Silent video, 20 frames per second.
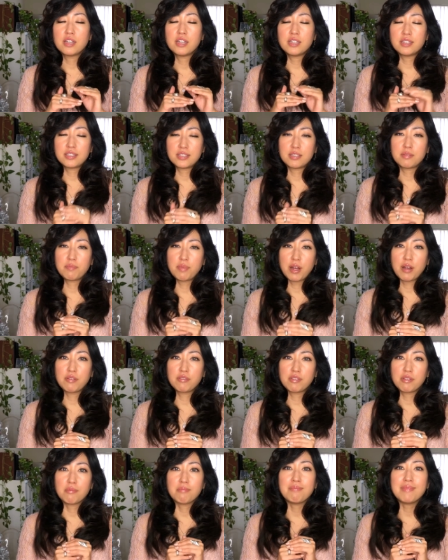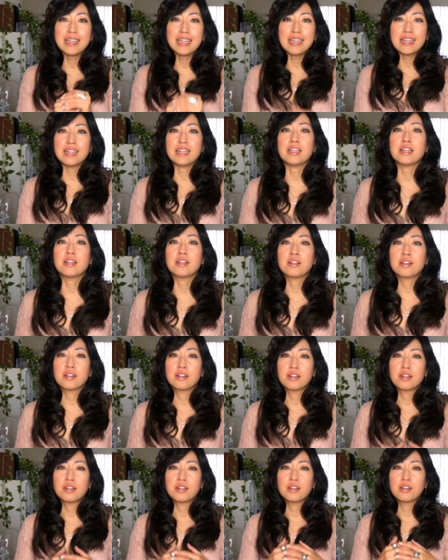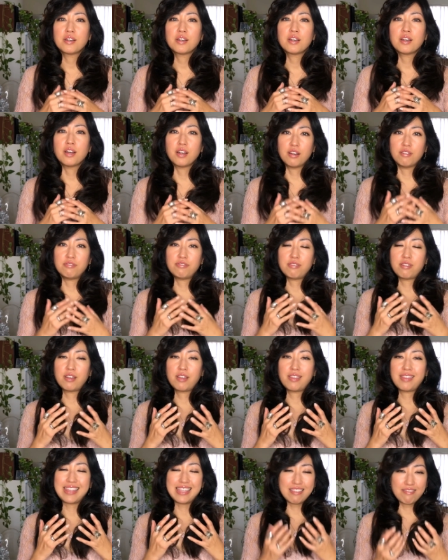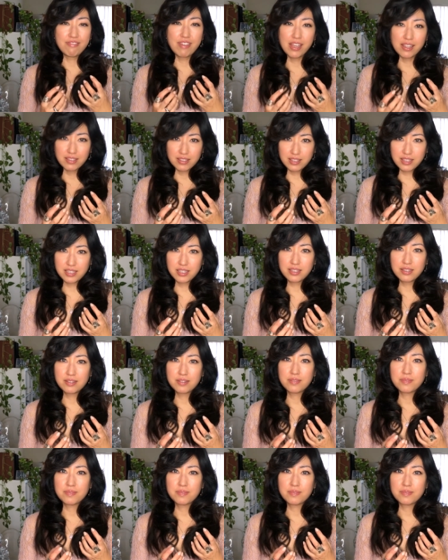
It's about the meaning of the event.